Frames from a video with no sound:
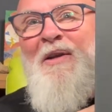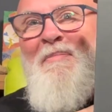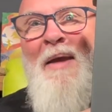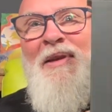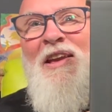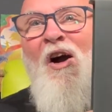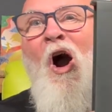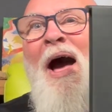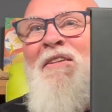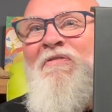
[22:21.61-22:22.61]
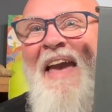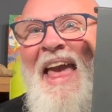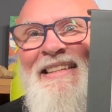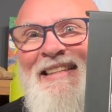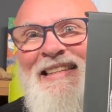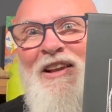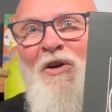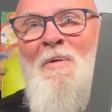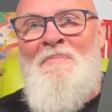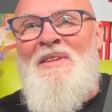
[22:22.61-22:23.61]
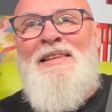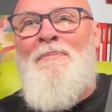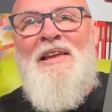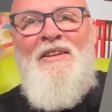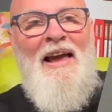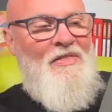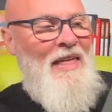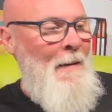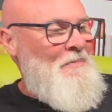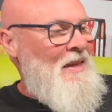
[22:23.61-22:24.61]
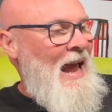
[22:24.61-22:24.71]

maybe of high fantasy or something like that.